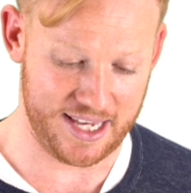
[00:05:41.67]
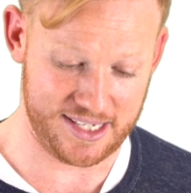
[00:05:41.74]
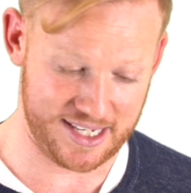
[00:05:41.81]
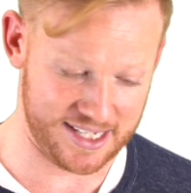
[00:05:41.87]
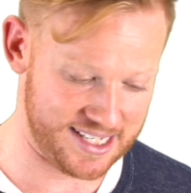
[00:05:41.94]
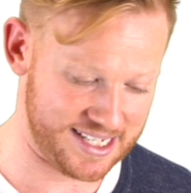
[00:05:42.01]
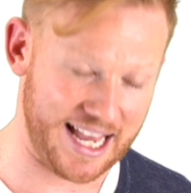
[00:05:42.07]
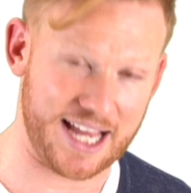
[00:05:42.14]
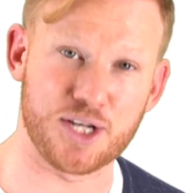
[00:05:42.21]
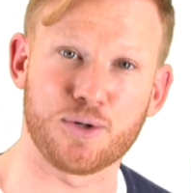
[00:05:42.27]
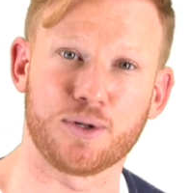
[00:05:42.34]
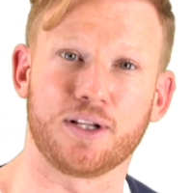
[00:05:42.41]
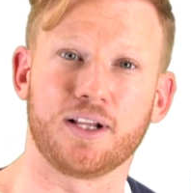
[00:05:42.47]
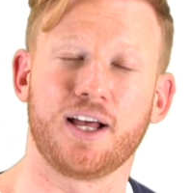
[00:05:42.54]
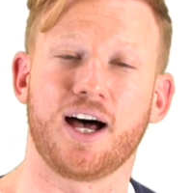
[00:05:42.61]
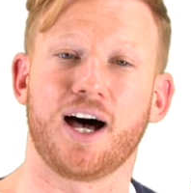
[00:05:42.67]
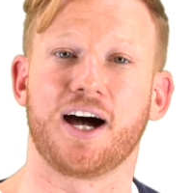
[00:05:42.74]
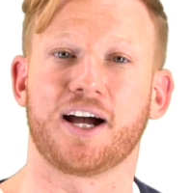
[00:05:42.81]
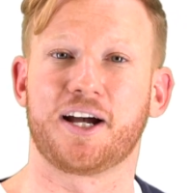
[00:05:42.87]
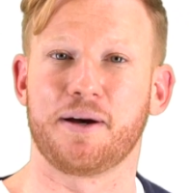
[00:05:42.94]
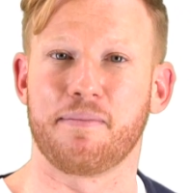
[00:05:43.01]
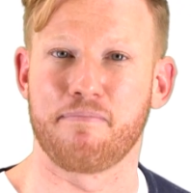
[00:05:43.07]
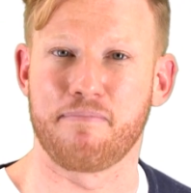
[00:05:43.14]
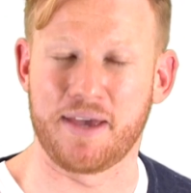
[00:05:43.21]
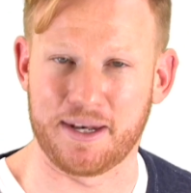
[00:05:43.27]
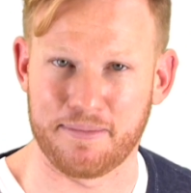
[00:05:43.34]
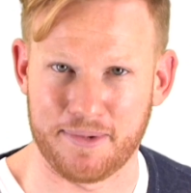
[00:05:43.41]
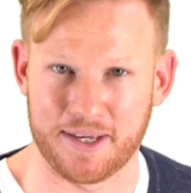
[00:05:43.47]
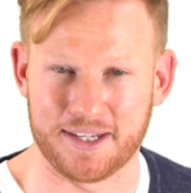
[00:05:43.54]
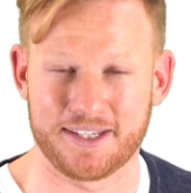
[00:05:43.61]
is to schedule a
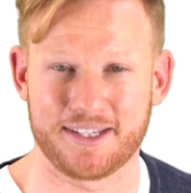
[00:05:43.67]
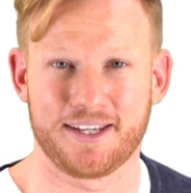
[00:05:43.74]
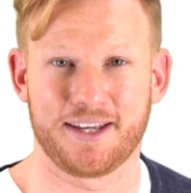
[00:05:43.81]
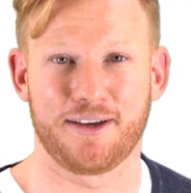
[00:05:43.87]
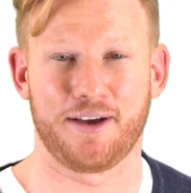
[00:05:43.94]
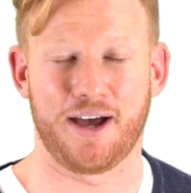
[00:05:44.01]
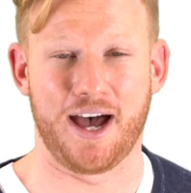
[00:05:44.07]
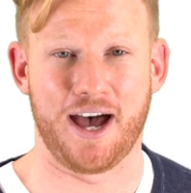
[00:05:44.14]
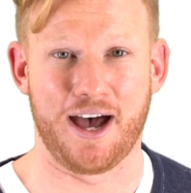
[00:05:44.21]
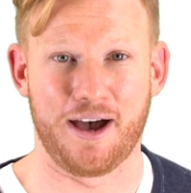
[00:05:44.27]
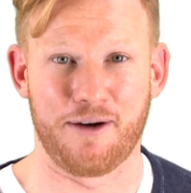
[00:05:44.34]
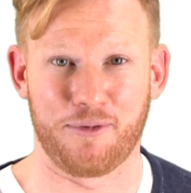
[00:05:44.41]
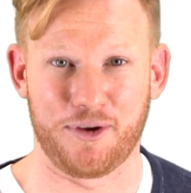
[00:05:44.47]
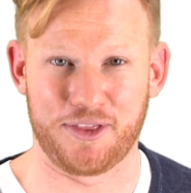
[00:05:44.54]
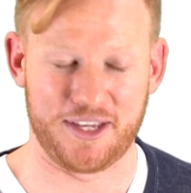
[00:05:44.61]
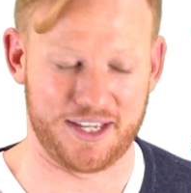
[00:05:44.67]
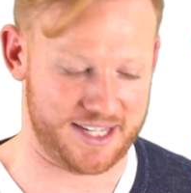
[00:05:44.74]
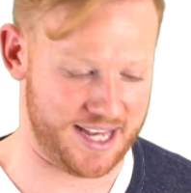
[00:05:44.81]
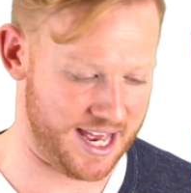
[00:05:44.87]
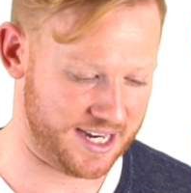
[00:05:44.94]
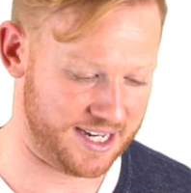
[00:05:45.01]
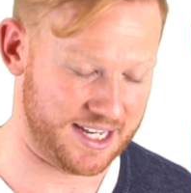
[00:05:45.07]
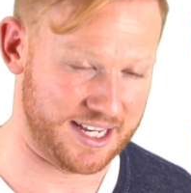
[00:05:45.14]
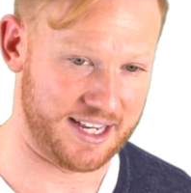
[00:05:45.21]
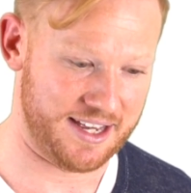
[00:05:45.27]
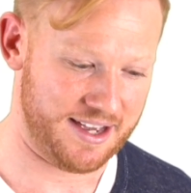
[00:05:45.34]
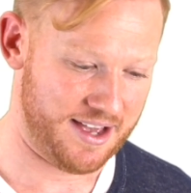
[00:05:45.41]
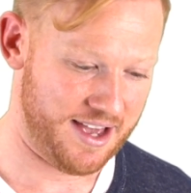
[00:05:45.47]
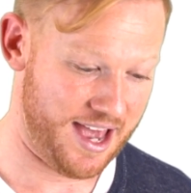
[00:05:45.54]
commitment with the attendee.